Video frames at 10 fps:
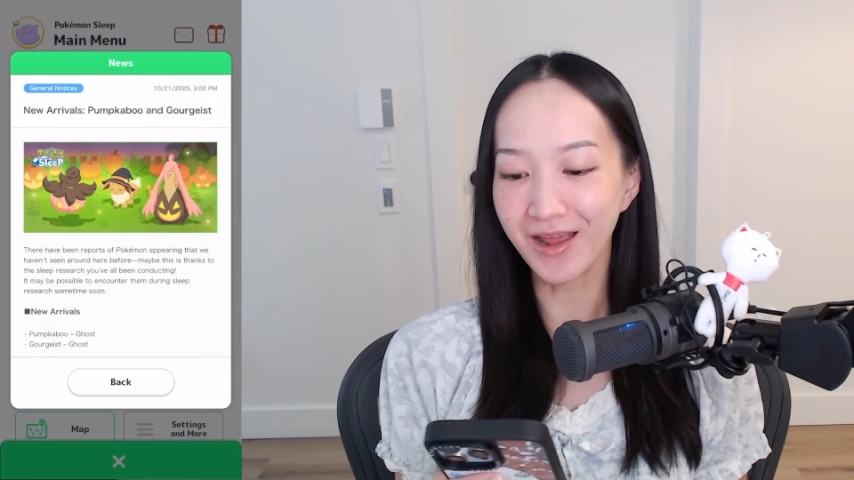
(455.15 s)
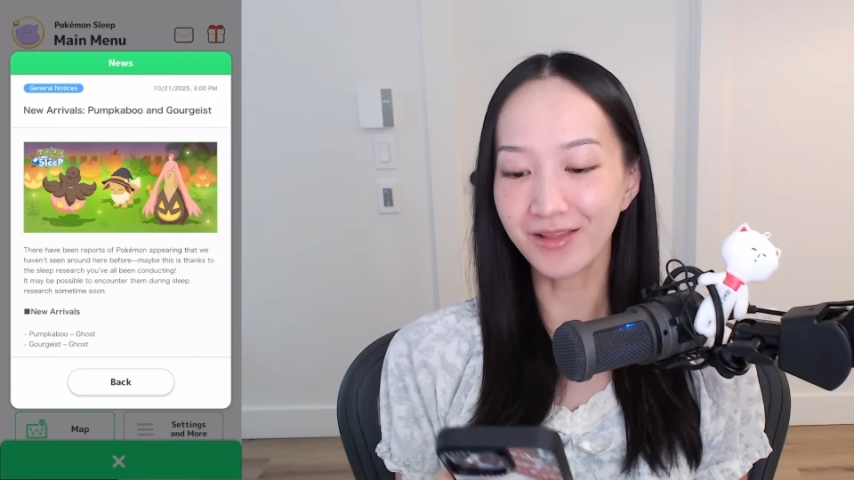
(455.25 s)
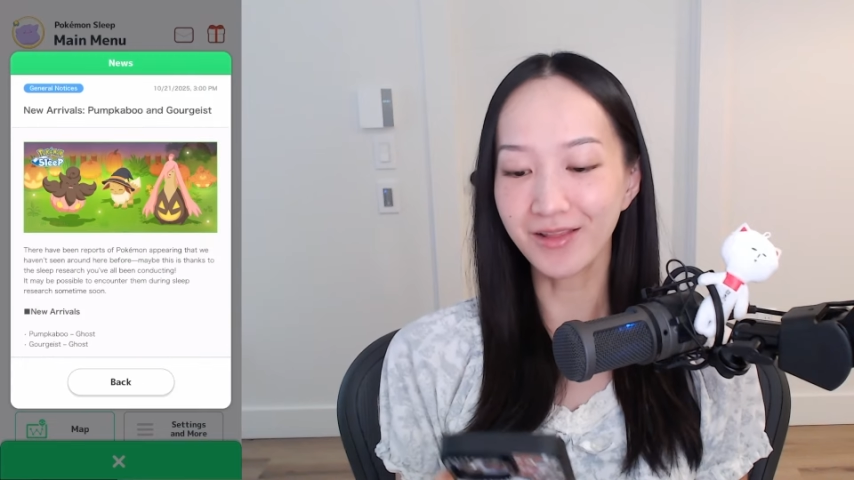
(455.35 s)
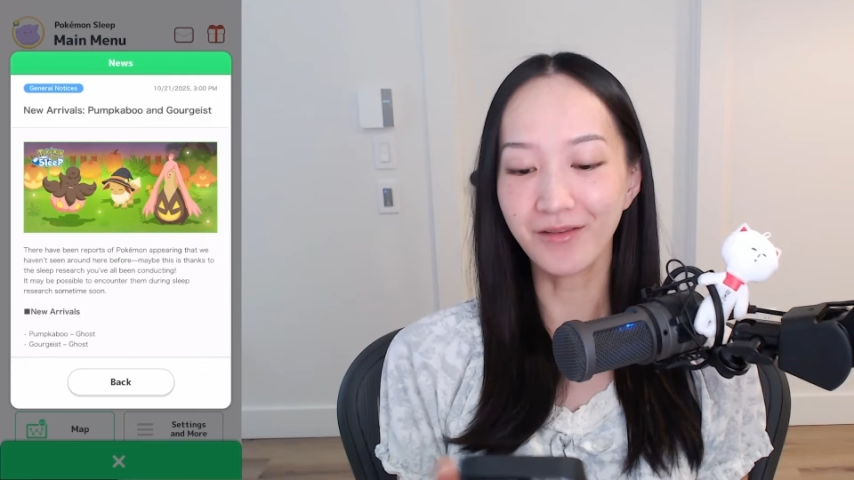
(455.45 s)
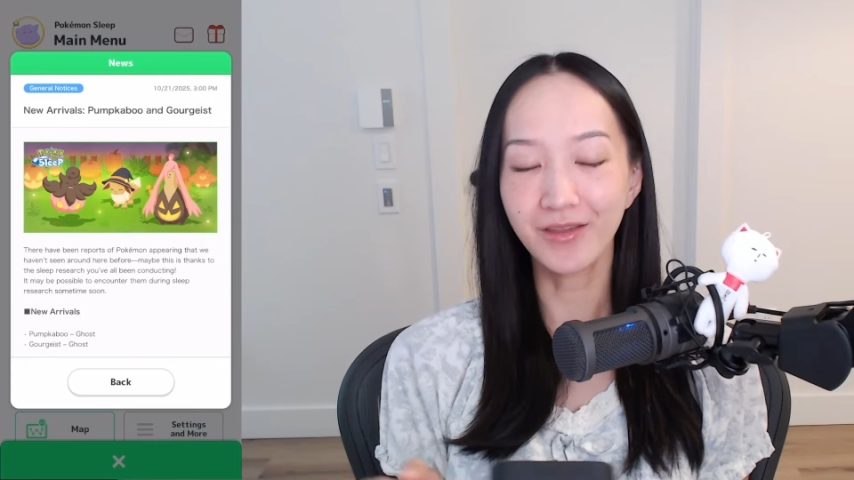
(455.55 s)
I
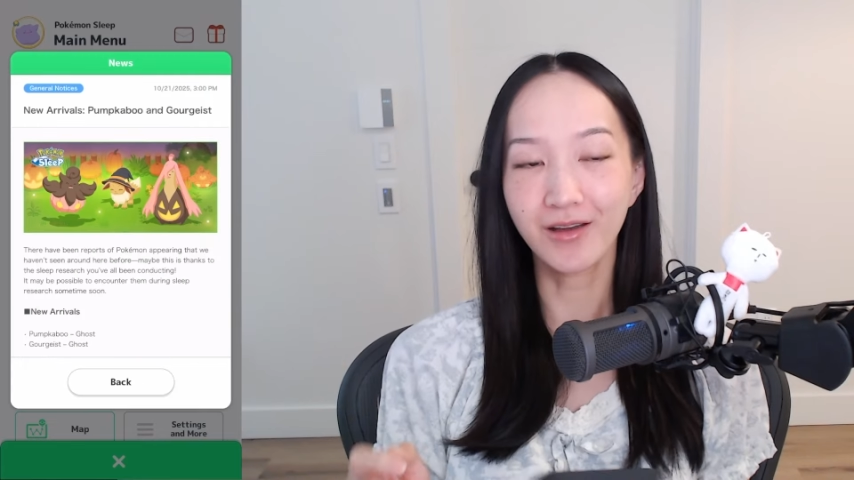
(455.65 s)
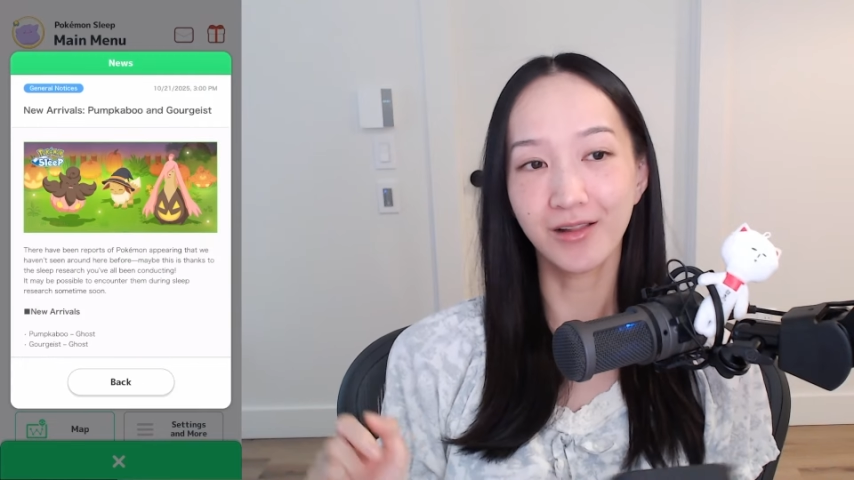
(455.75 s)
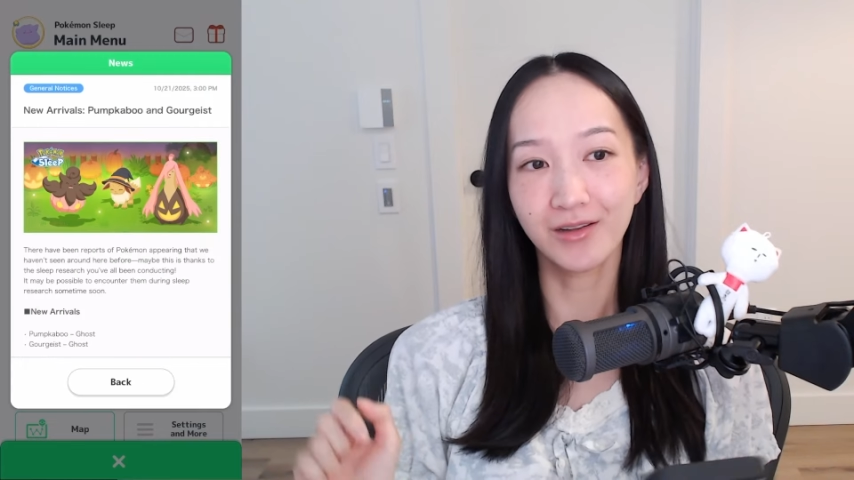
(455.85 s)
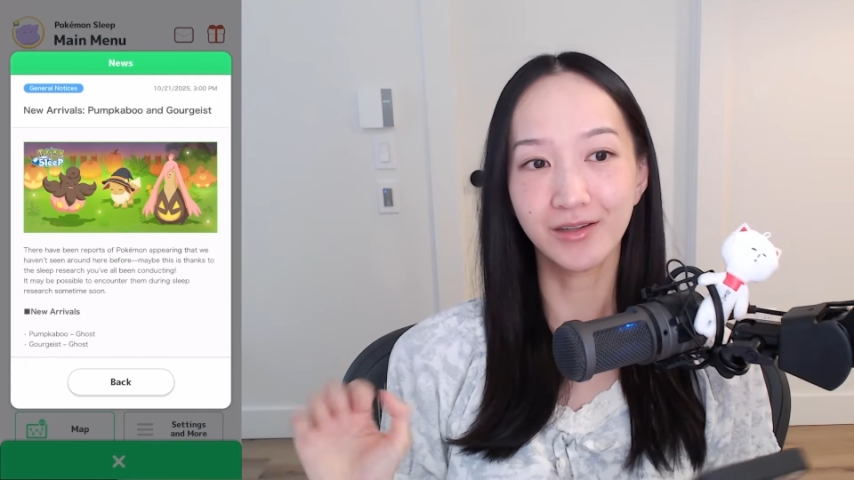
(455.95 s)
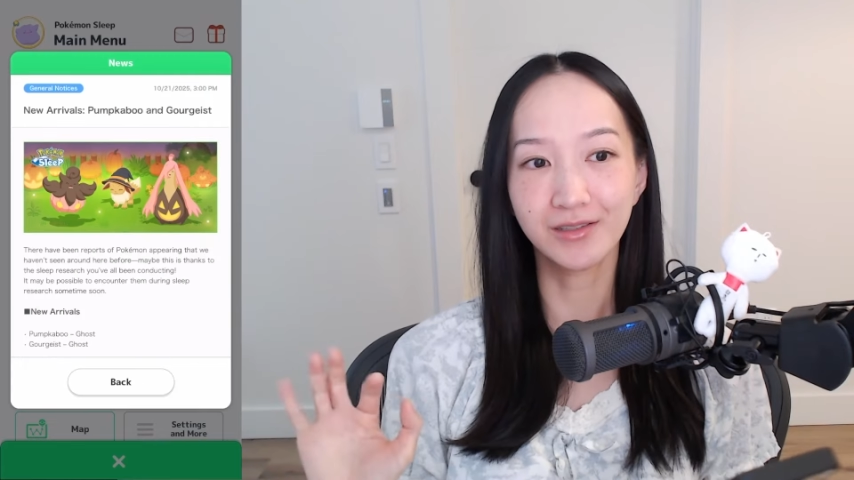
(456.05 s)
love the
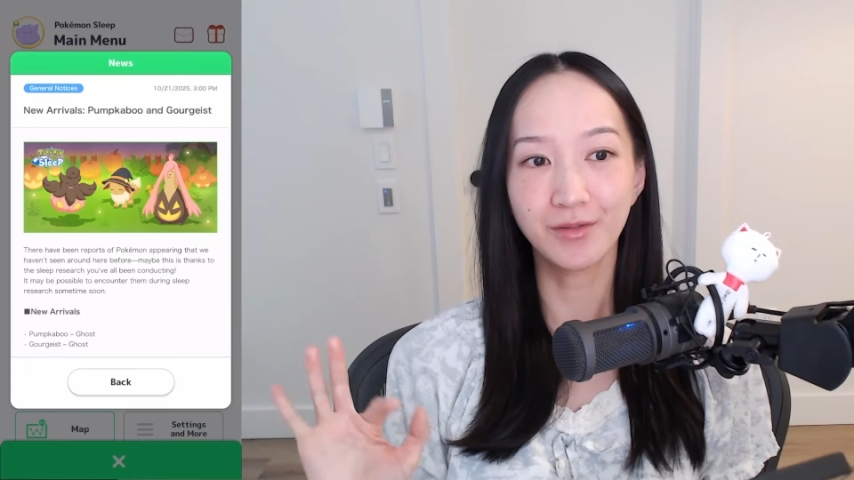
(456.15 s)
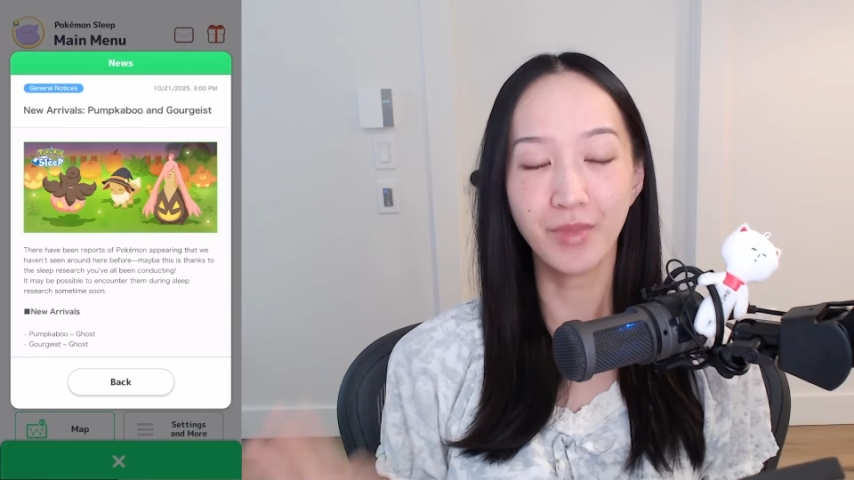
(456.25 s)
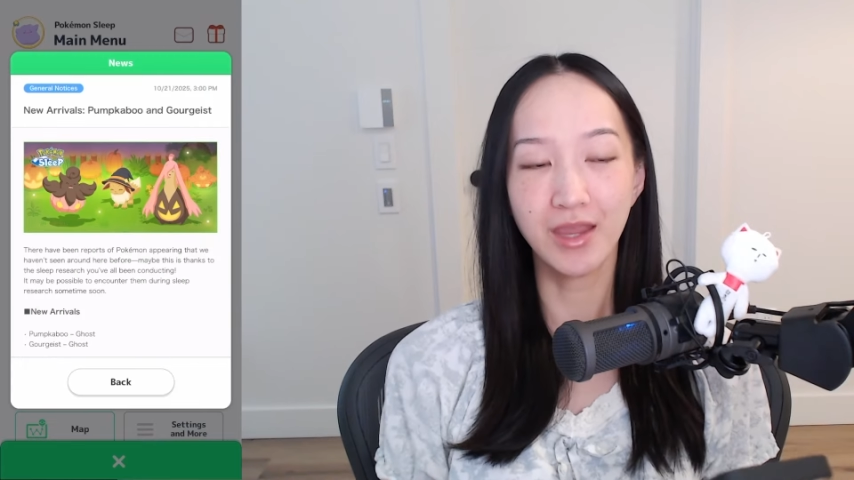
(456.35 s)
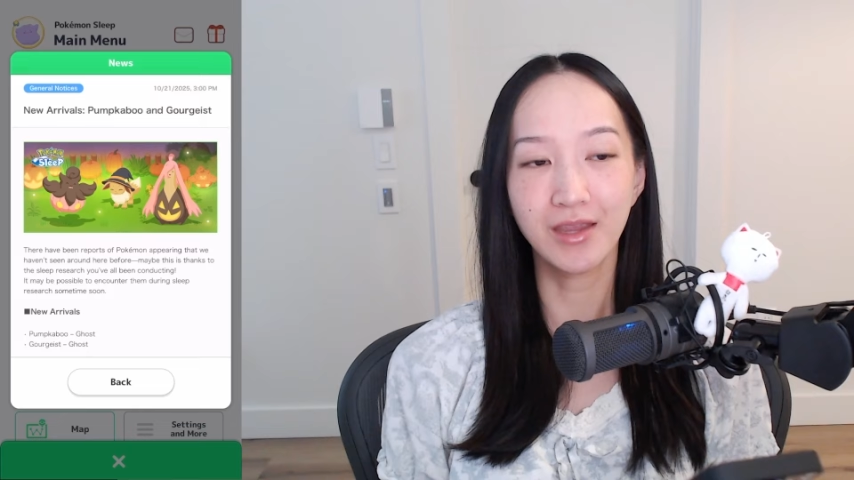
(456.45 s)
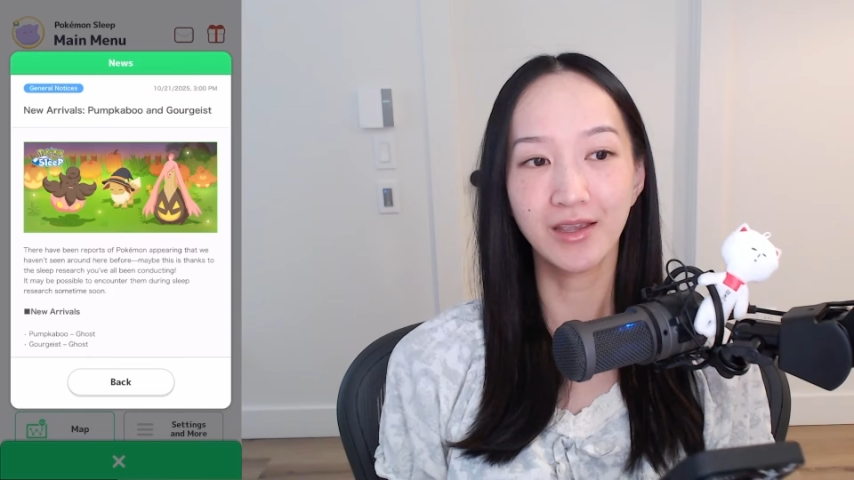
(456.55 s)
colors
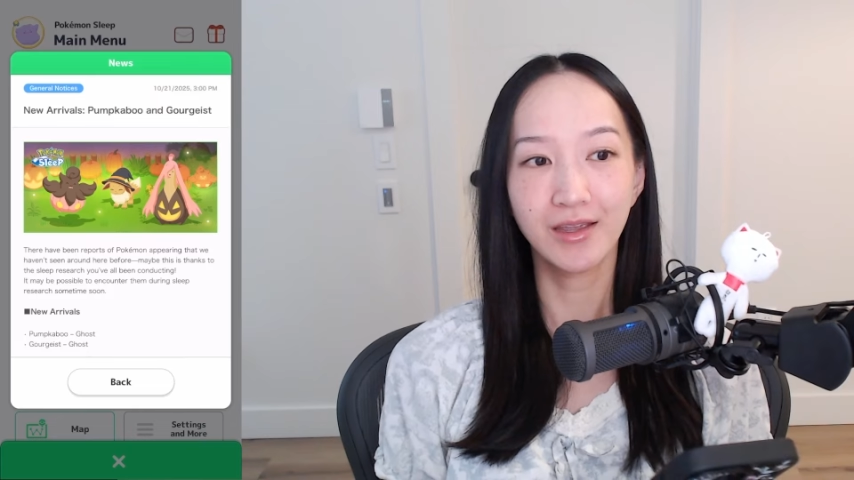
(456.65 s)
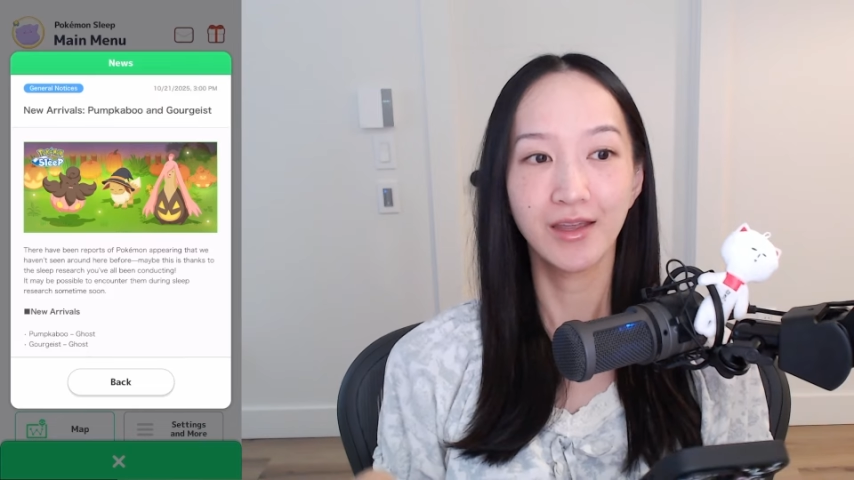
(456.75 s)
pink